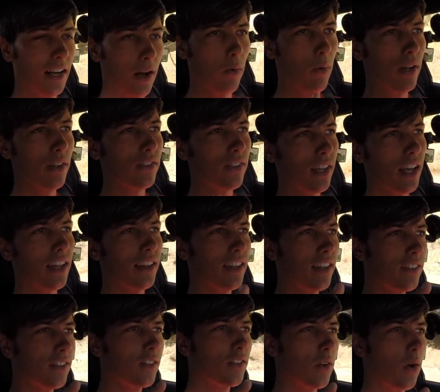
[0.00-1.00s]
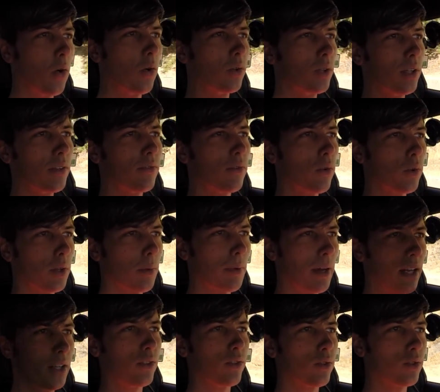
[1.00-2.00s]
Now once again, this is only for the
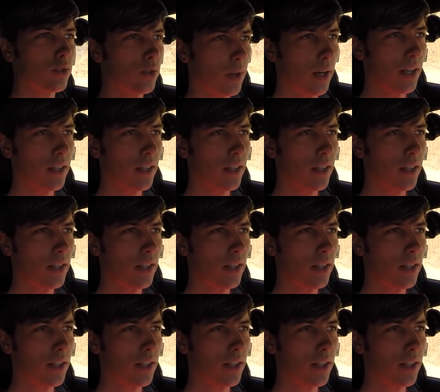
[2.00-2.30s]
manual